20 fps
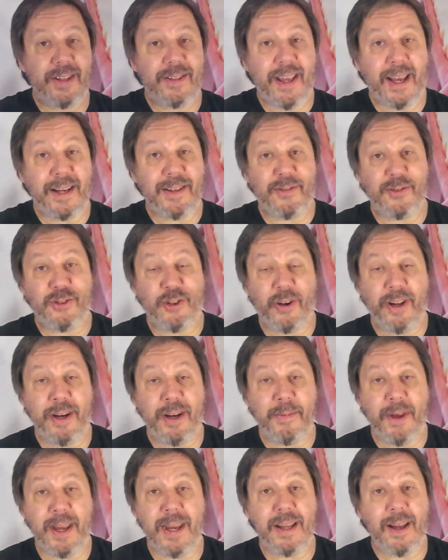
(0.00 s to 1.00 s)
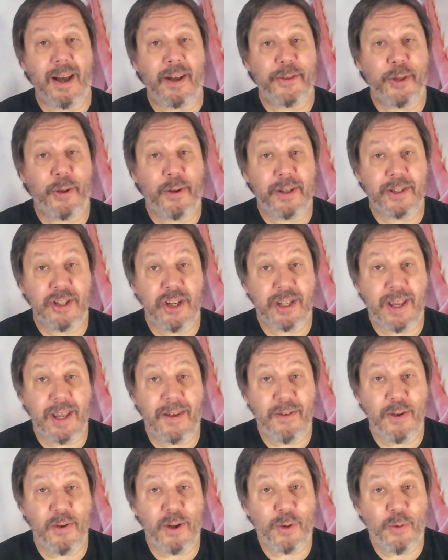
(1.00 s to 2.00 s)
thanks for joining me. I thought I'd just
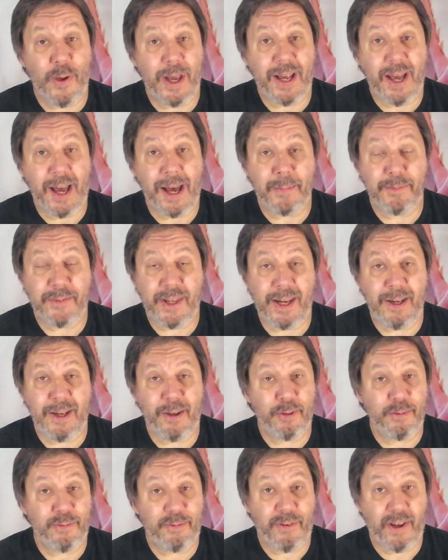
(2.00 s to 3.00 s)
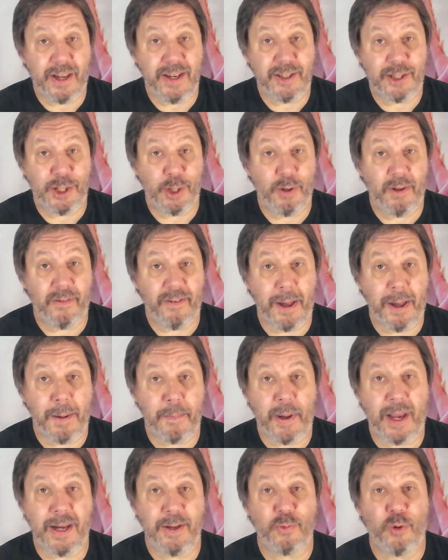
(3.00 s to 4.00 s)
give you a quick update on phase 2 of our
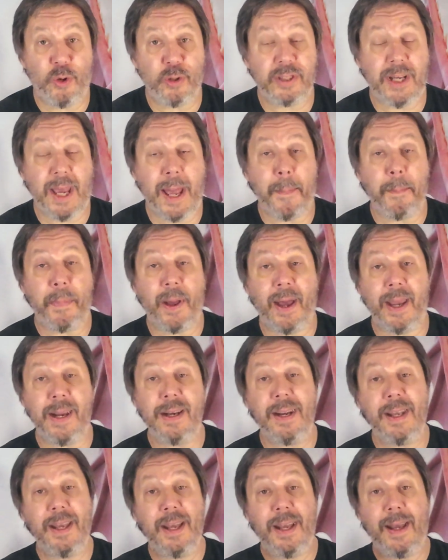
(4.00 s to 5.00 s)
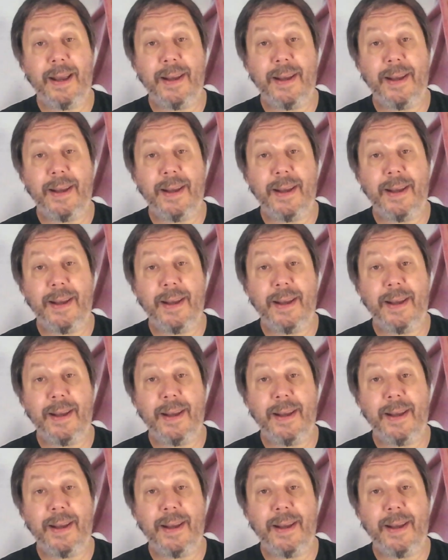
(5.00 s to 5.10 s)
Bane Wars campaign.